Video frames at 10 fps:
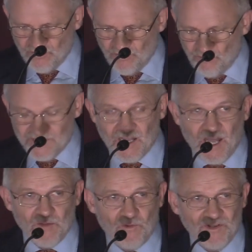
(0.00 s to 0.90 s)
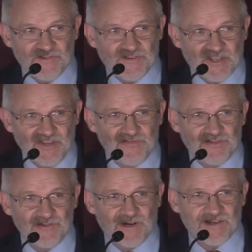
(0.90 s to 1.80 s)
what God wants to give
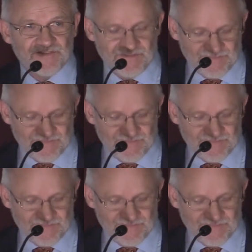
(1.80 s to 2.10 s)
to us.